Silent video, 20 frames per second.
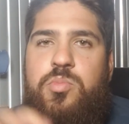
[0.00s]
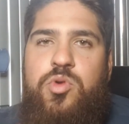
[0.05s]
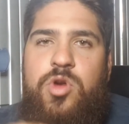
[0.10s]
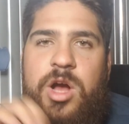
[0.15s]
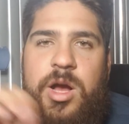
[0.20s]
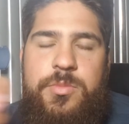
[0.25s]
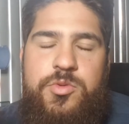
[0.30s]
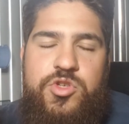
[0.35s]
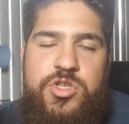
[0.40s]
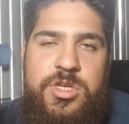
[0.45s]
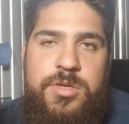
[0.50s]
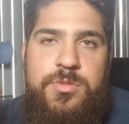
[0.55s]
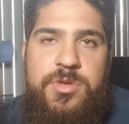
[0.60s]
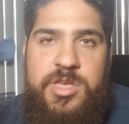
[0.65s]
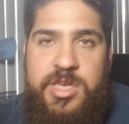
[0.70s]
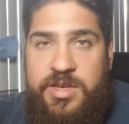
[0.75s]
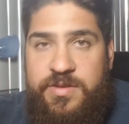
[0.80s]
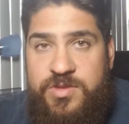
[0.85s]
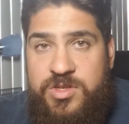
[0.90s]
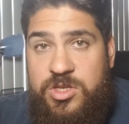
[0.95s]

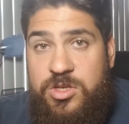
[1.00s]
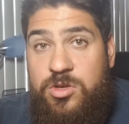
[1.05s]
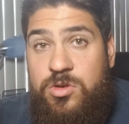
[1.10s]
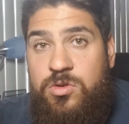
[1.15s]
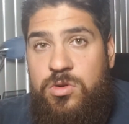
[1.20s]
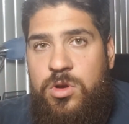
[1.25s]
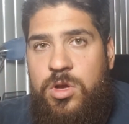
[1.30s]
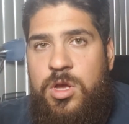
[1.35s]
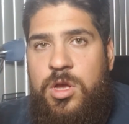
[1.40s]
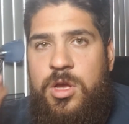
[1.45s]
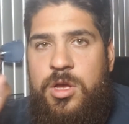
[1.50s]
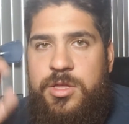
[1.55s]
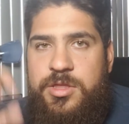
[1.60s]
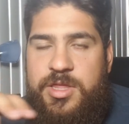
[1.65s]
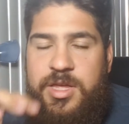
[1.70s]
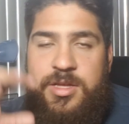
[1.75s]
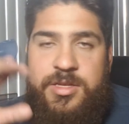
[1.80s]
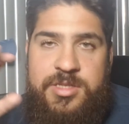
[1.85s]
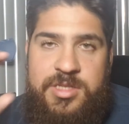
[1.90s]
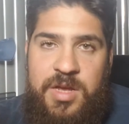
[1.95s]
PropStream gives you,
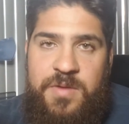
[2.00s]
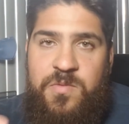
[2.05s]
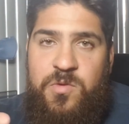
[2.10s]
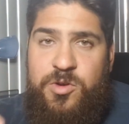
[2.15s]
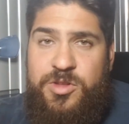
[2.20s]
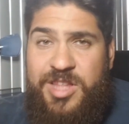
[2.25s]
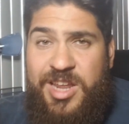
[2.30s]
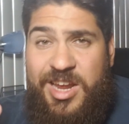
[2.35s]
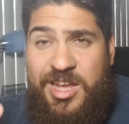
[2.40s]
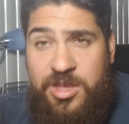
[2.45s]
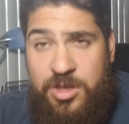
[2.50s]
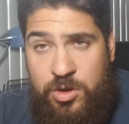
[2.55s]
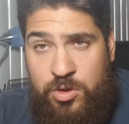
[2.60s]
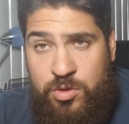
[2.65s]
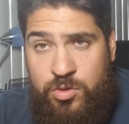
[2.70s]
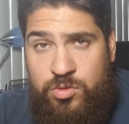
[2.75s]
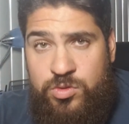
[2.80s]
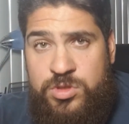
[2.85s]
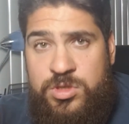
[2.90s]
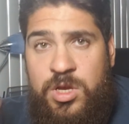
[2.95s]
the software that I
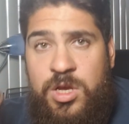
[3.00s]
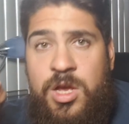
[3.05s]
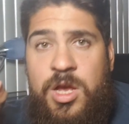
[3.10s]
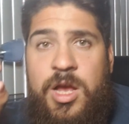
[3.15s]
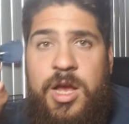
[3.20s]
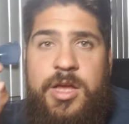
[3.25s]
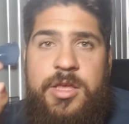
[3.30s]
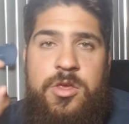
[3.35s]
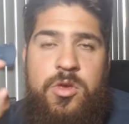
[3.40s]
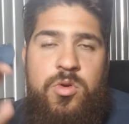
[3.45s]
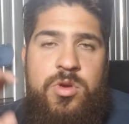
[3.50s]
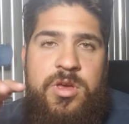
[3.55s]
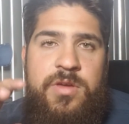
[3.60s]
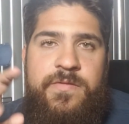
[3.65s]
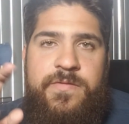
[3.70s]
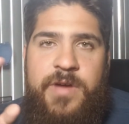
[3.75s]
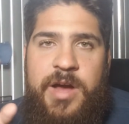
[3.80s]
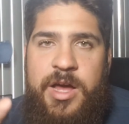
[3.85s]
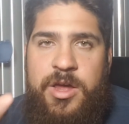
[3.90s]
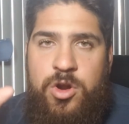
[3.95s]
use, you can
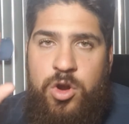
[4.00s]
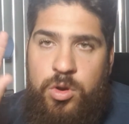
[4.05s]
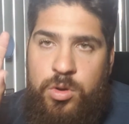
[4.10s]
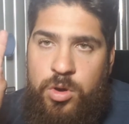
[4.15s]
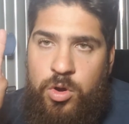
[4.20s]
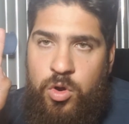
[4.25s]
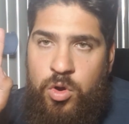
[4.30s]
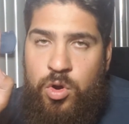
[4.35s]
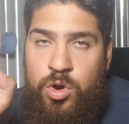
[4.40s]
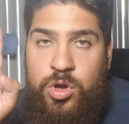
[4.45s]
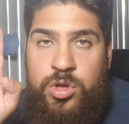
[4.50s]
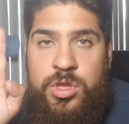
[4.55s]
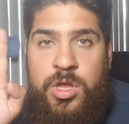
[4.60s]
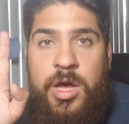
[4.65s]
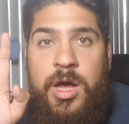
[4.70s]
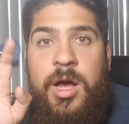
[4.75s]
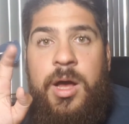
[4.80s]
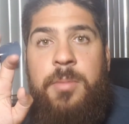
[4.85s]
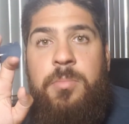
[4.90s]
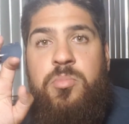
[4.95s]
find
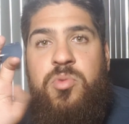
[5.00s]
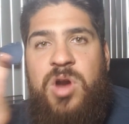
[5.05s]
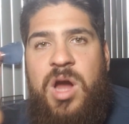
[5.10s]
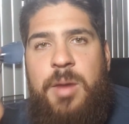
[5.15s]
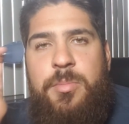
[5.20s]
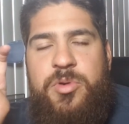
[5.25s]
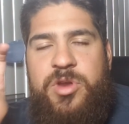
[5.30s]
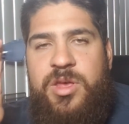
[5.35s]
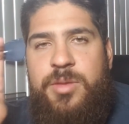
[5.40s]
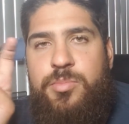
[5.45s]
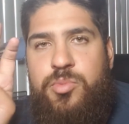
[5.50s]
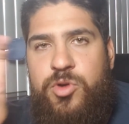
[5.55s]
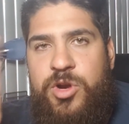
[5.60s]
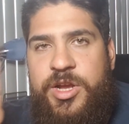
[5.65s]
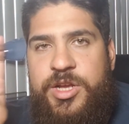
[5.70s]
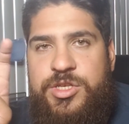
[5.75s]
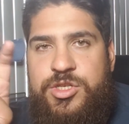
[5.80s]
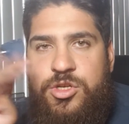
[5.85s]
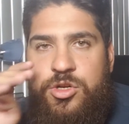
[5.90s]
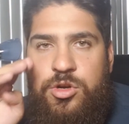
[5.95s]
on property
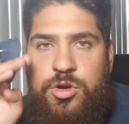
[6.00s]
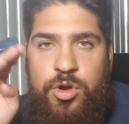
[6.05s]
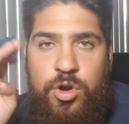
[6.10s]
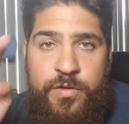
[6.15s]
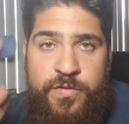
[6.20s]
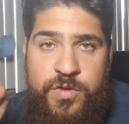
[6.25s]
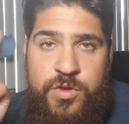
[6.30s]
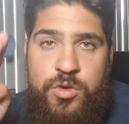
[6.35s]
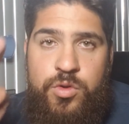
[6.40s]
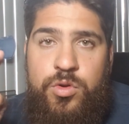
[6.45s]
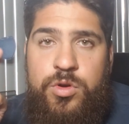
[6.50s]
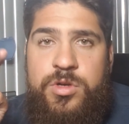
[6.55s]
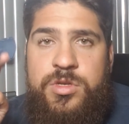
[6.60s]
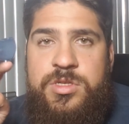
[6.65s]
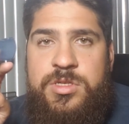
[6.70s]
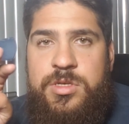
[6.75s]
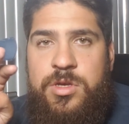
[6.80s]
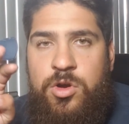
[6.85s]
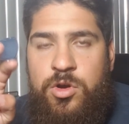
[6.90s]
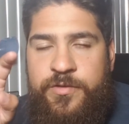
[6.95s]
appraiser of
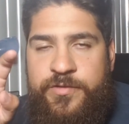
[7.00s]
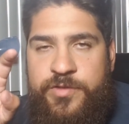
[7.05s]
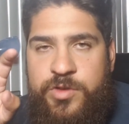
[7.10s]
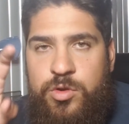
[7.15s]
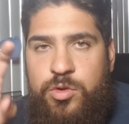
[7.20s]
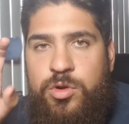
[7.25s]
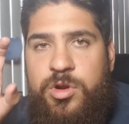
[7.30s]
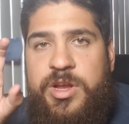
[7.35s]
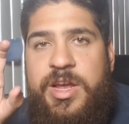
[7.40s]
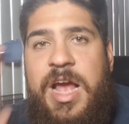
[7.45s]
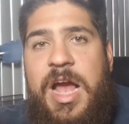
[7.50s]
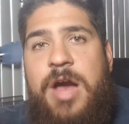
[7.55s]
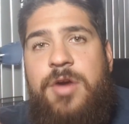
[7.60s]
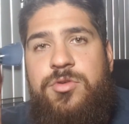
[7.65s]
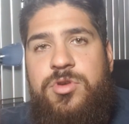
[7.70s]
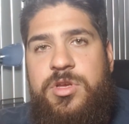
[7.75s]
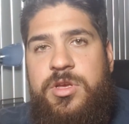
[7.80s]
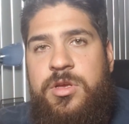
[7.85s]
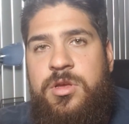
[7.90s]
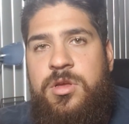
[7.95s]
your
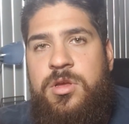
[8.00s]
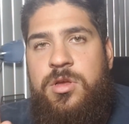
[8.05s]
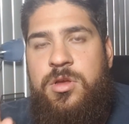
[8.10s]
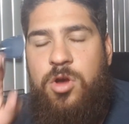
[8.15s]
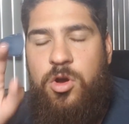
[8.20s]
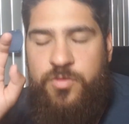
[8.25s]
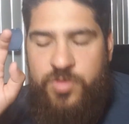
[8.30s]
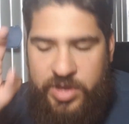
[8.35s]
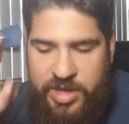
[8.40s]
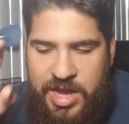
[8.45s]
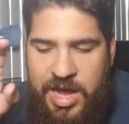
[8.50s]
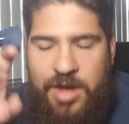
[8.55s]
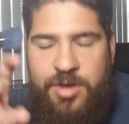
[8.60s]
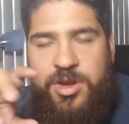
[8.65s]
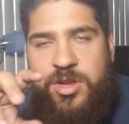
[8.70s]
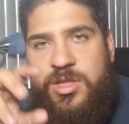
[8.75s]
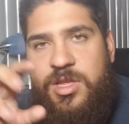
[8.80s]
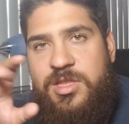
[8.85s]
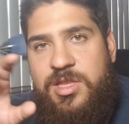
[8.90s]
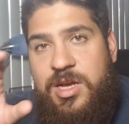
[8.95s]
county, of the
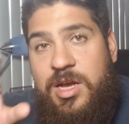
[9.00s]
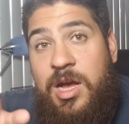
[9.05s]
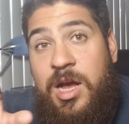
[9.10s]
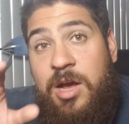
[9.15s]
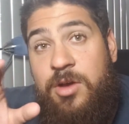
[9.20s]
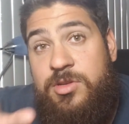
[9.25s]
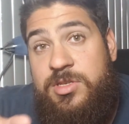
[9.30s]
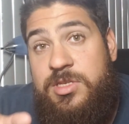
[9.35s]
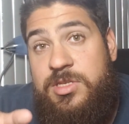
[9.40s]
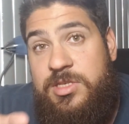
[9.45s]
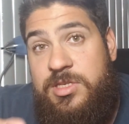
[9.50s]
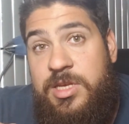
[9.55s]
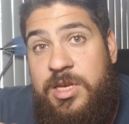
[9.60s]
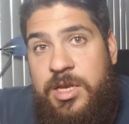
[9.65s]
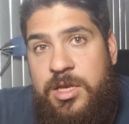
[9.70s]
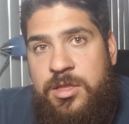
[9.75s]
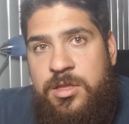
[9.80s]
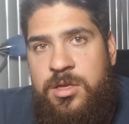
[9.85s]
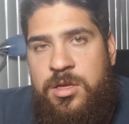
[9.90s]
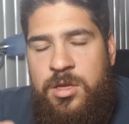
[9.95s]
county that the house is
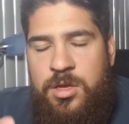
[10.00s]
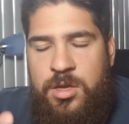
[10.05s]
in.